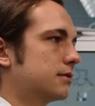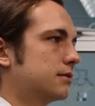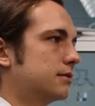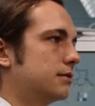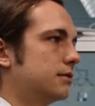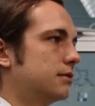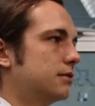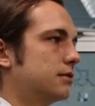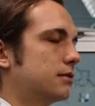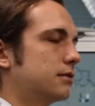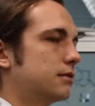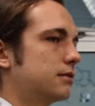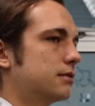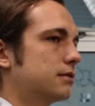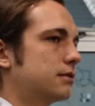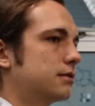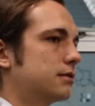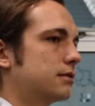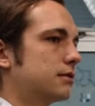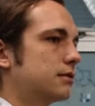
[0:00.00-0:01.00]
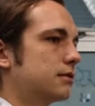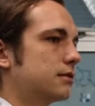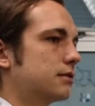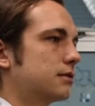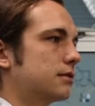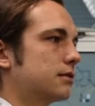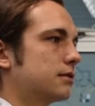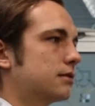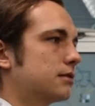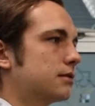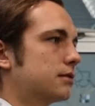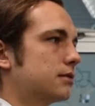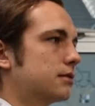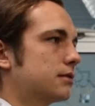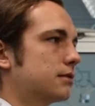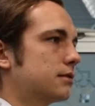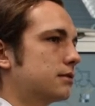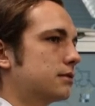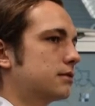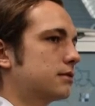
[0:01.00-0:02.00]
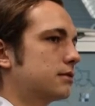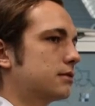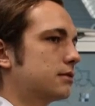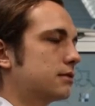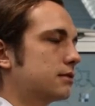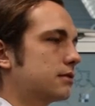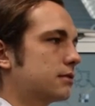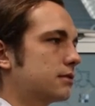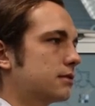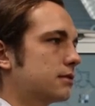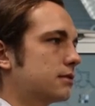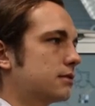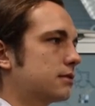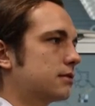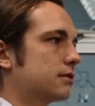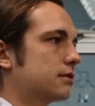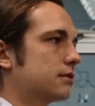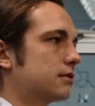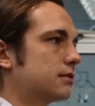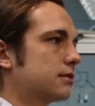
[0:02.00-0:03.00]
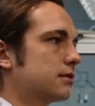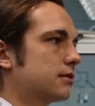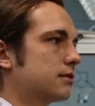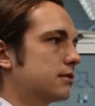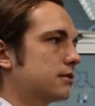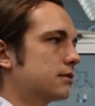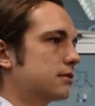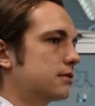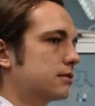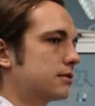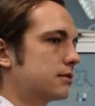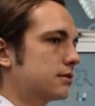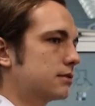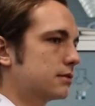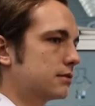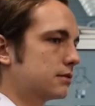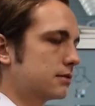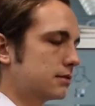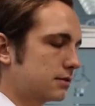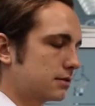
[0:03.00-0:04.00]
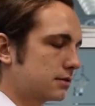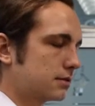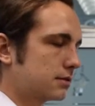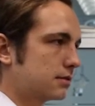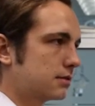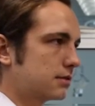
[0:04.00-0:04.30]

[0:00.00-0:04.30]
The person shown says nothing.